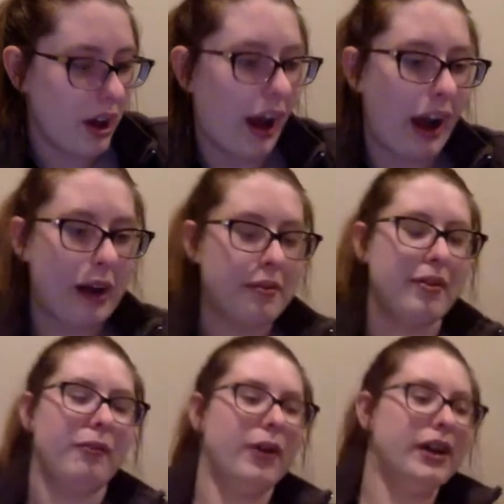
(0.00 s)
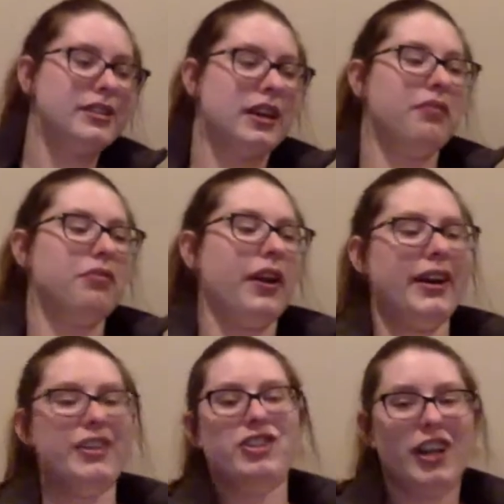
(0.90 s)
One is a
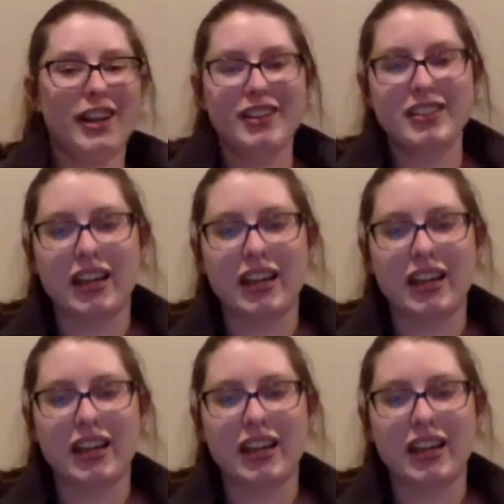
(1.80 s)
franchise